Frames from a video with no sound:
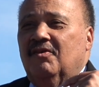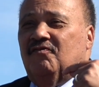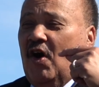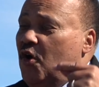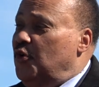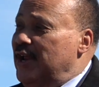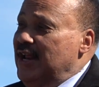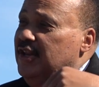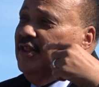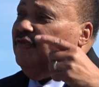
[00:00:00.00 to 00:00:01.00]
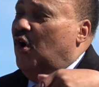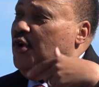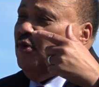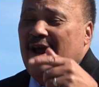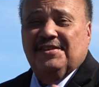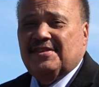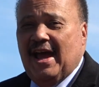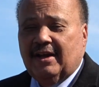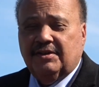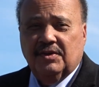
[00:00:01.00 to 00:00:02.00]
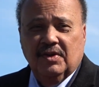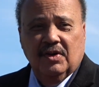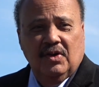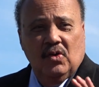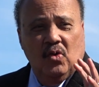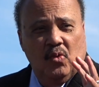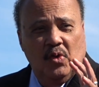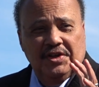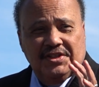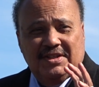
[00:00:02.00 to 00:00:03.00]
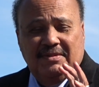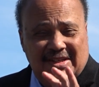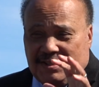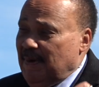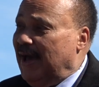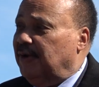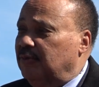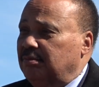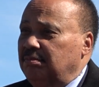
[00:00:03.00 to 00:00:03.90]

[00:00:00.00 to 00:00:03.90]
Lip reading: the Voting Rights Act was dismantled